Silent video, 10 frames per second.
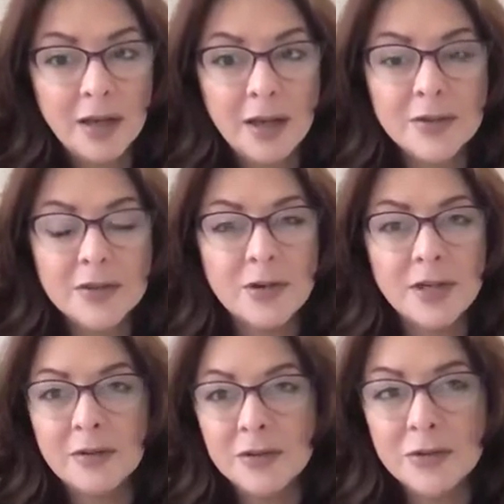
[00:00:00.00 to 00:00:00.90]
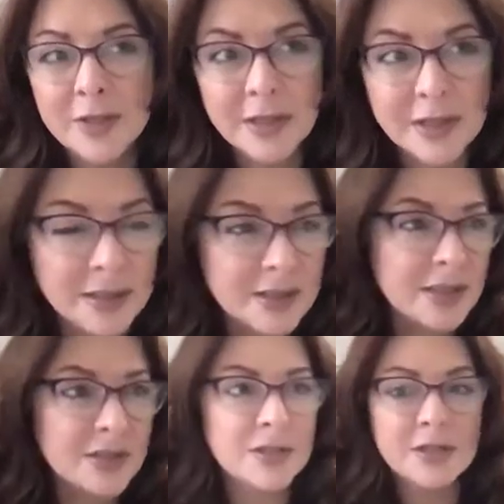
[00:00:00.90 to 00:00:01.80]
I was already doing healing
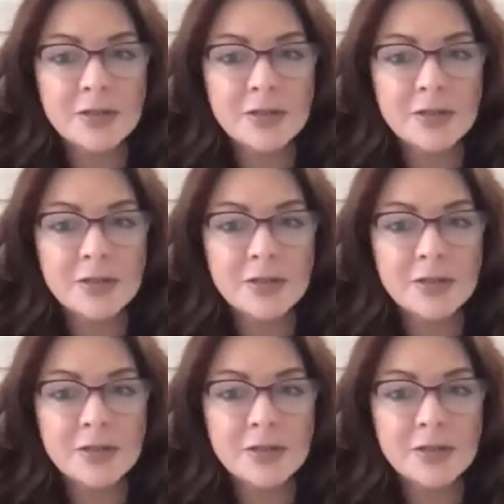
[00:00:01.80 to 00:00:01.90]
sessions.